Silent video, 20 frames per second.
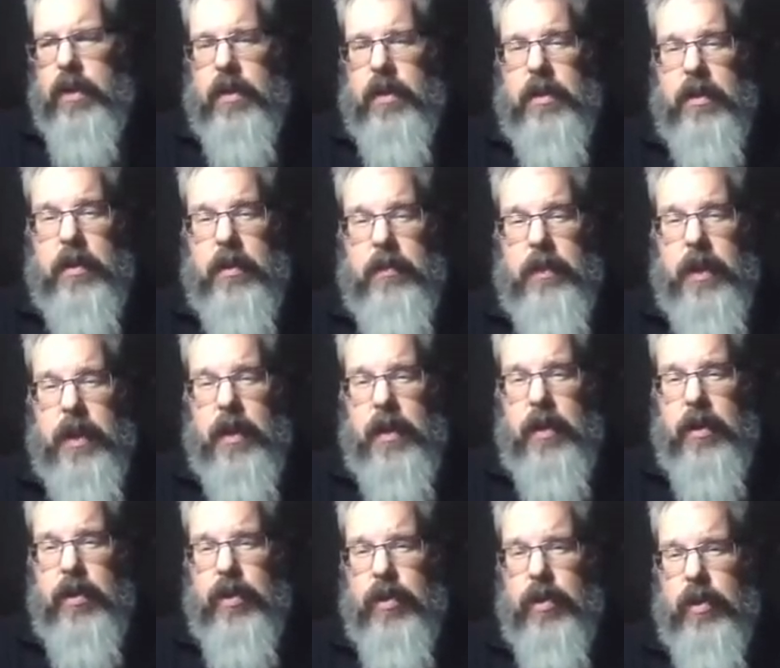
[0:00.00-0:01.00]
this to be
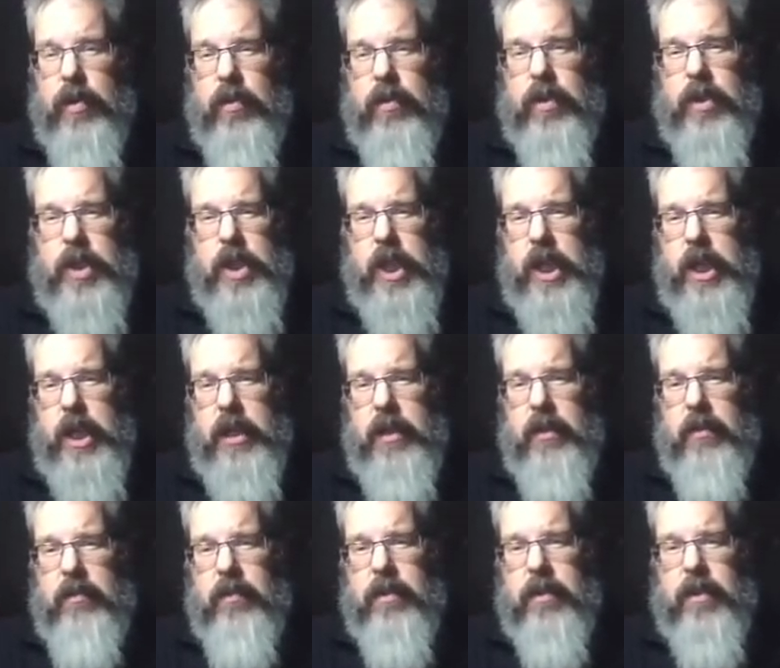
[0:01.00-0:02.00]
control G
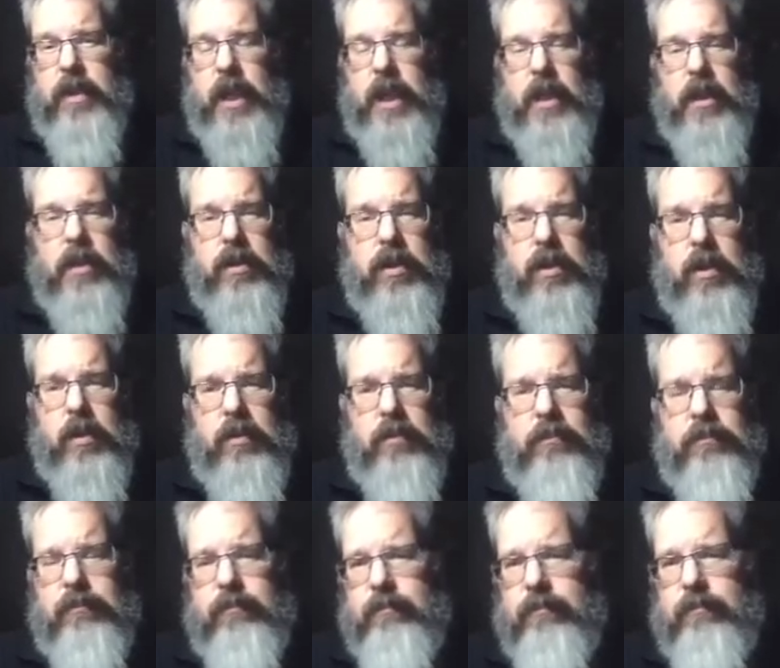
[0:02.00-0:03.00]
for signature.
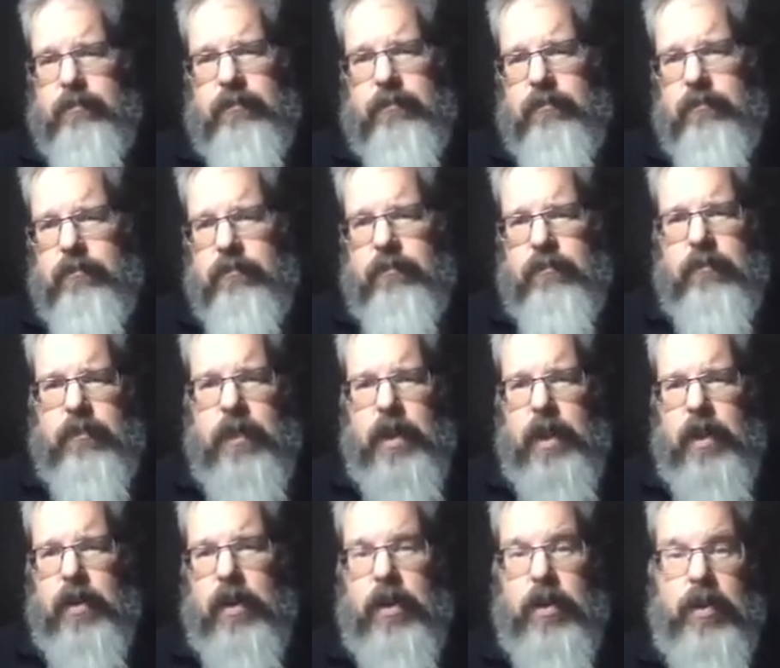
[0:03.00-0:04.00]

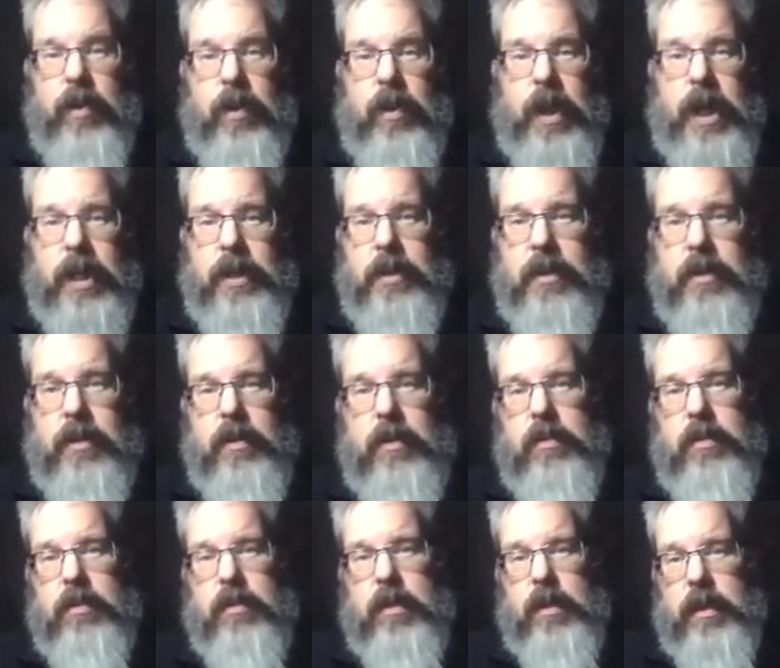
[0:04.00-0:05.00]
You know, control S is
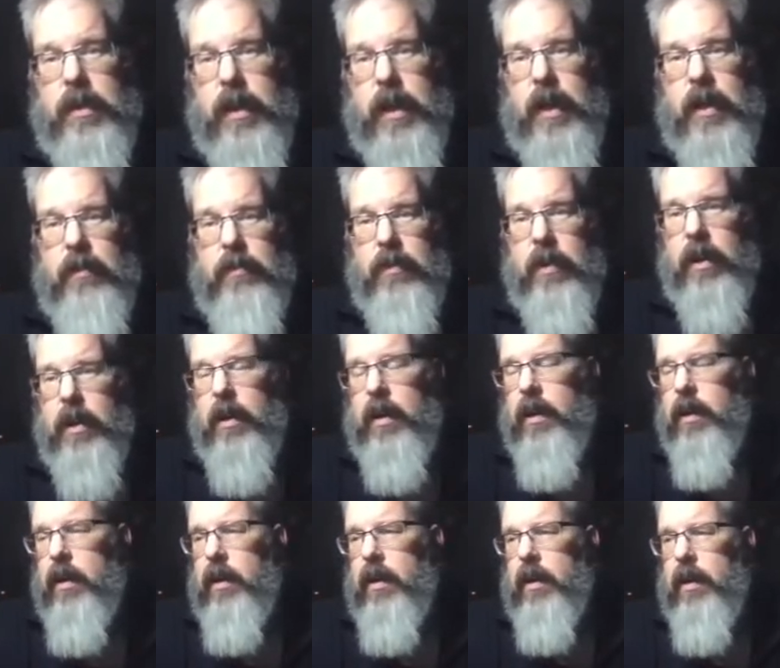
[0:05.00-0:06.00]
usually save.
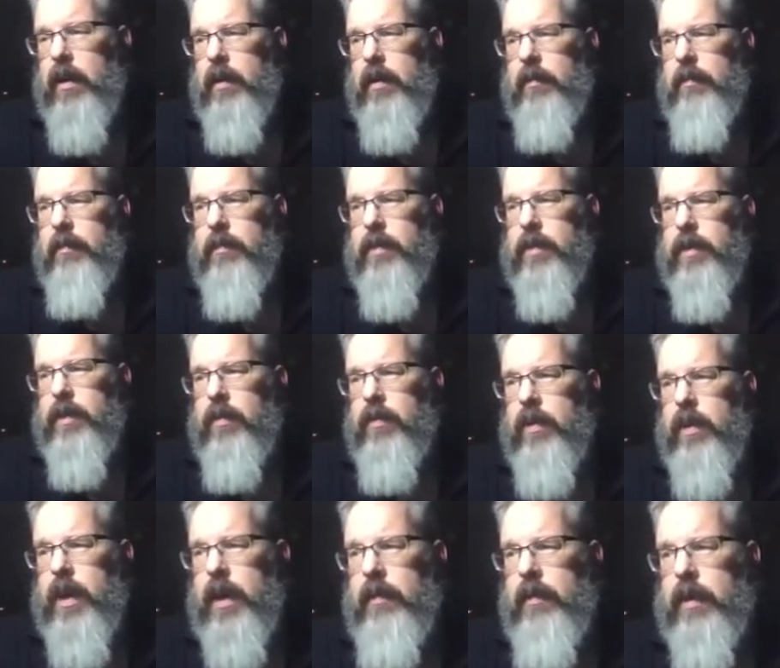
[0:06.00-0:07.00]
Um, so
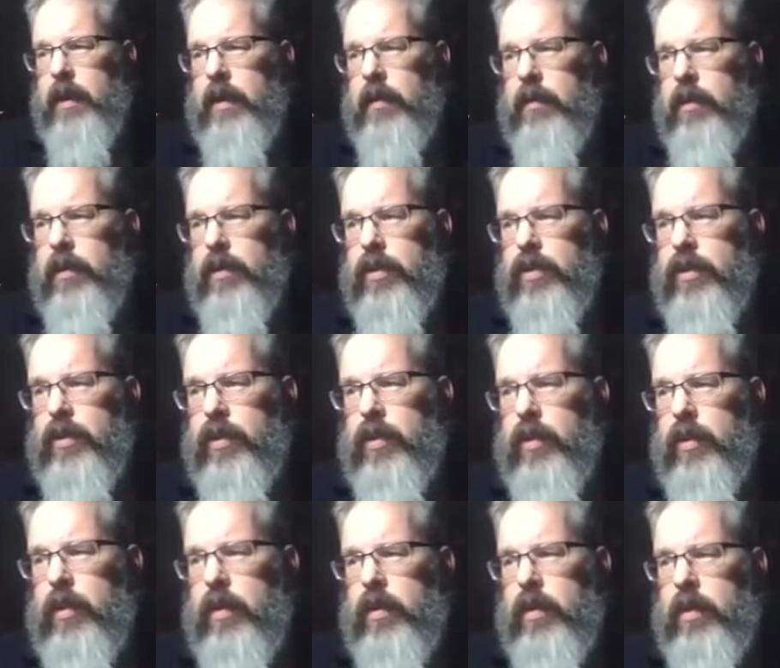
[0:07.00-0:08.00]
we'll have it
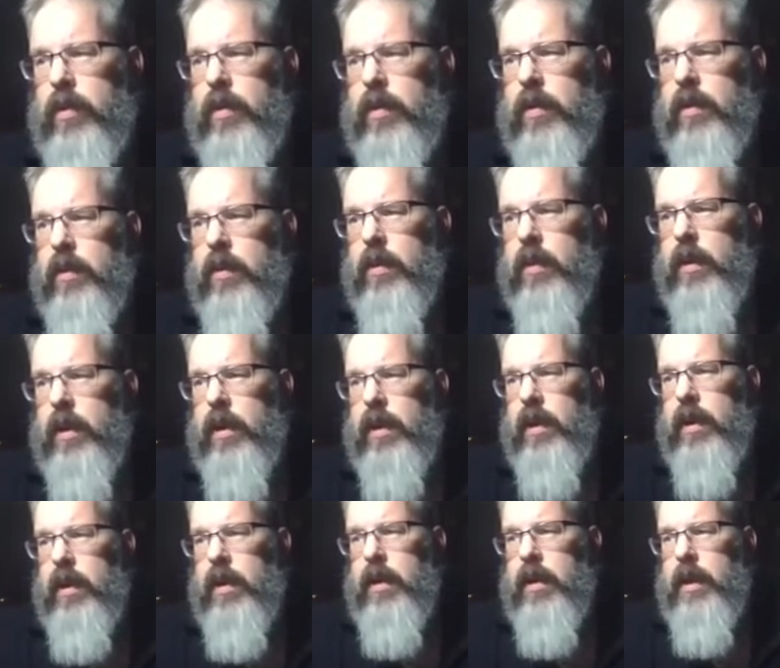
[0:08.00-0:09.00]
control.
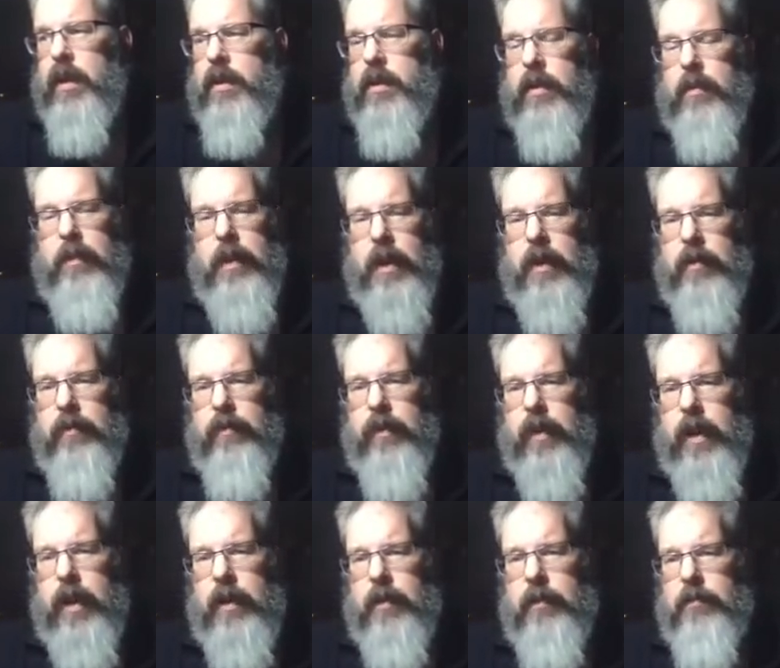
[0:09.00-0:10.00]
That's our
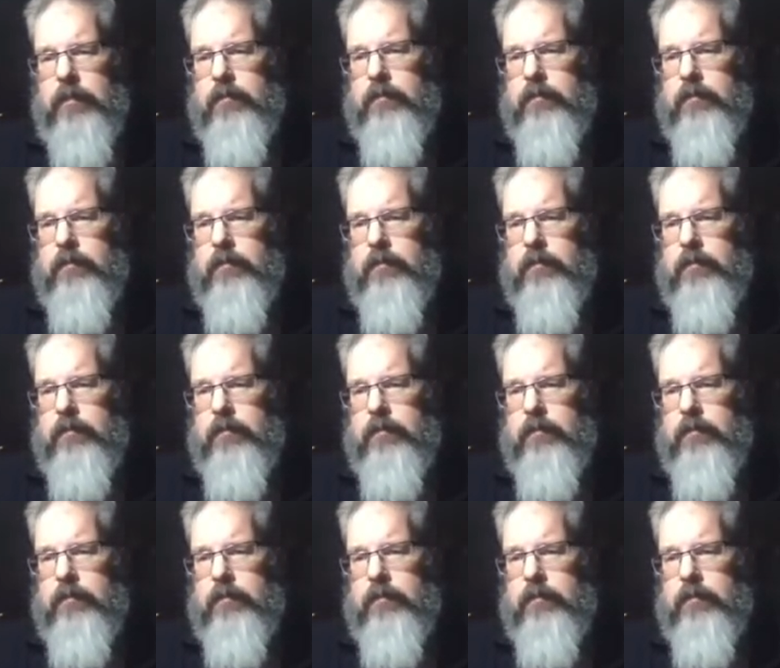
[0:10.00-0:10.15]
modifier